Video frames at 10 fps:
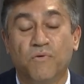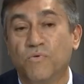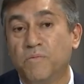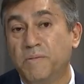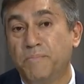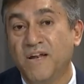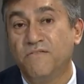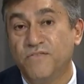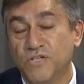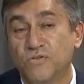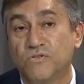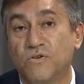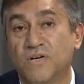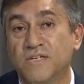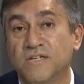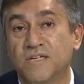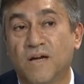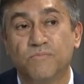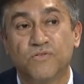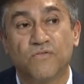will be beneficial to us in
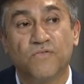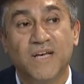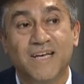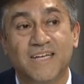terms of